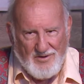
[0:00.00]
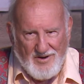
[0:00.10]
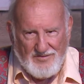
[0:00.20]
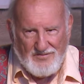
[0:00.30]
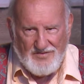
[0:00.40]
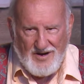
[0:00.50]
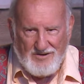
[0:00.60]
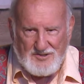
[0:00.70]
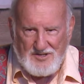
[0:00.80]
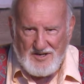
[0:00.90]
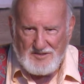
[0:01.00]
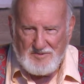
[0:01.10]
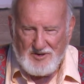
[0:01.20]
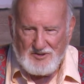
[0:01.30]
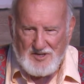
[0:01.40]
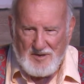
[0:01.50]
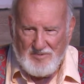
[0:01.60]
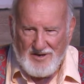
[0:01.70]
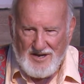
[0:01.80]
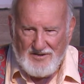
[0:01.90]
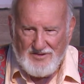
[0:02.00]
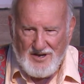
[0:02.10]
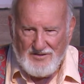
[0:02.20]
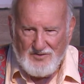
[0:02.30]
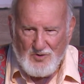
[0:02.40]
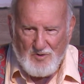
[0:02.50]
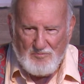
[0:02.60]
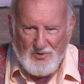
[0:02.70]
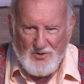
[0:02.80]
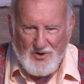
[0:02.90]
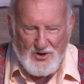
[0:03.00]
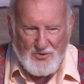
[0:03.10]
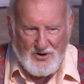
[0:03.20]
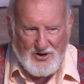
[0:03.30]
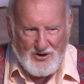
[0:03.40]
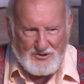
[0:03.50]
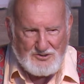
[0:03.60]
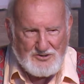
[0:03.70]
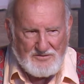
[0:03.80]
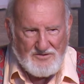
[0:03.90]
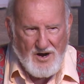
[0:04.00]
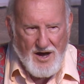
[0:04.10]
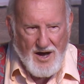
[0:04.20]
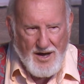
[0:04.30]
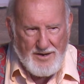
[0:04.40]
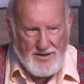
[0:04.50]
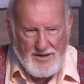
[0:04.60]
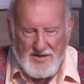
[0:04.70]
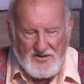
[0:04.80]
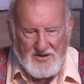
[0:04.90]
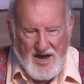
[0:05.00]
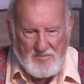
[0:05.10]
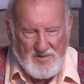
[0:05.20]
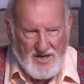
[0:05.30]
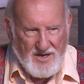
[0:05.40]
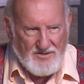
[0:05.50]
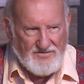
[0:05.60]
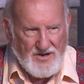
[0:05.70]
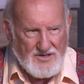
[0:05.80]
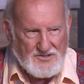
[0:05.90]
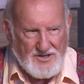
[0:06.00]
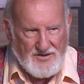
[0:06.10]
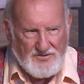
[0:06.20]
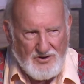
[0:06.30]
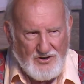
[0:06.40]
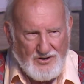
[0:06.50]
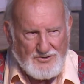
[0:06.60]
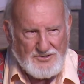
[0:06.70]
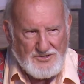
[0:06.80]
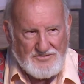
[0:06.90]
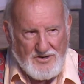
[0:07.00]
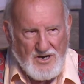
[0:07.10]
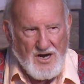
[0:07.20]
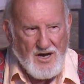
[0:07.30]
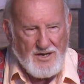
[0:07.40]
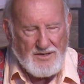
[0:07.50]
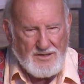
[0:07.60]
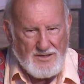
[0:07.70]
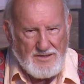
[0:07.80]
of the Pharisees because they believed that if you were poor, you were cursed of God. You can't be a Pharisee if you're cursed of God.